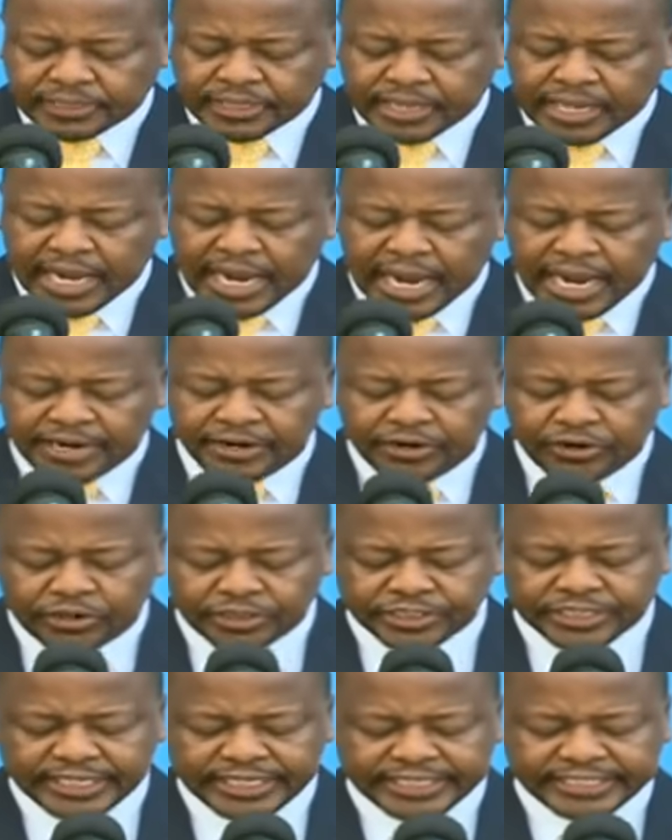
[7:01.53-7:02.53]
are
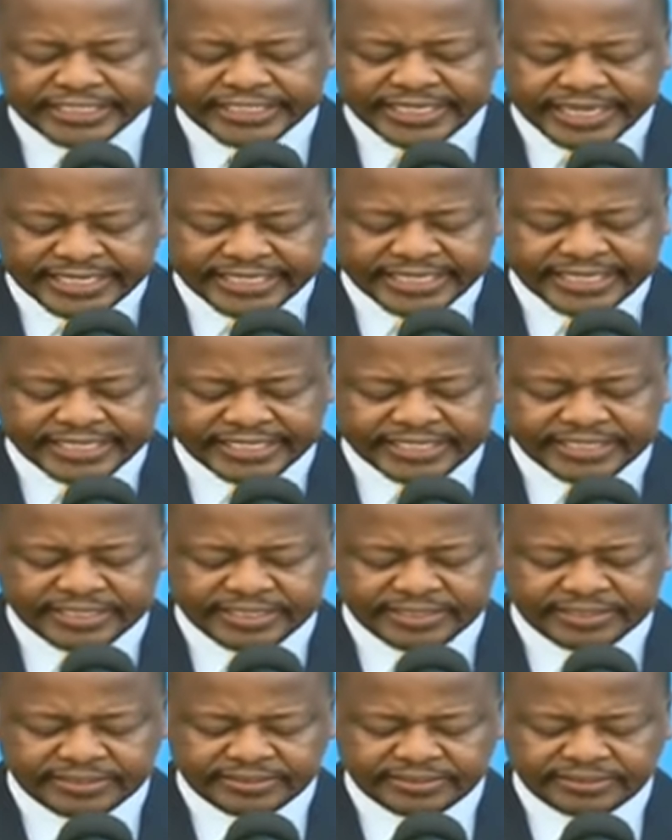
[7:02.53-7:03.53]
not intended
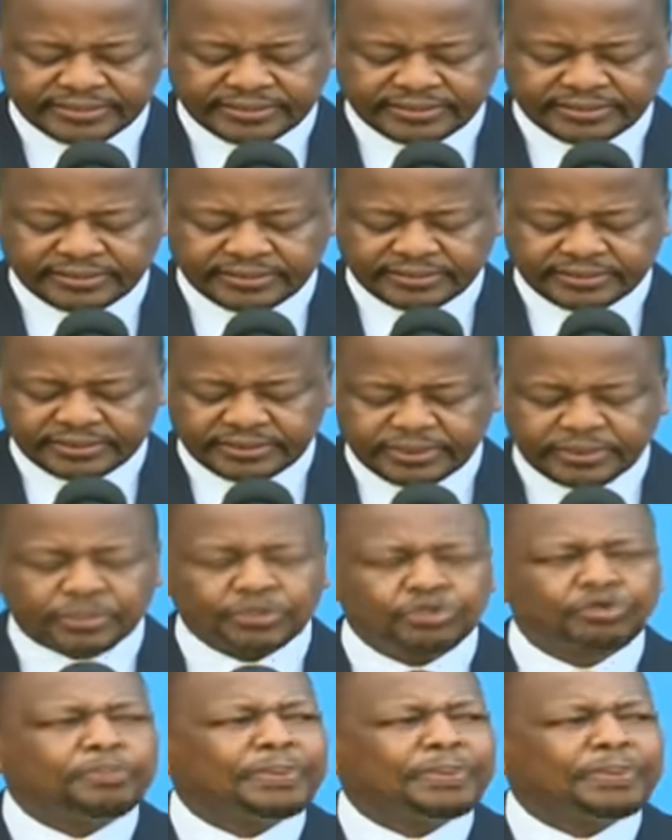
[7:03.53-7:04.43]
to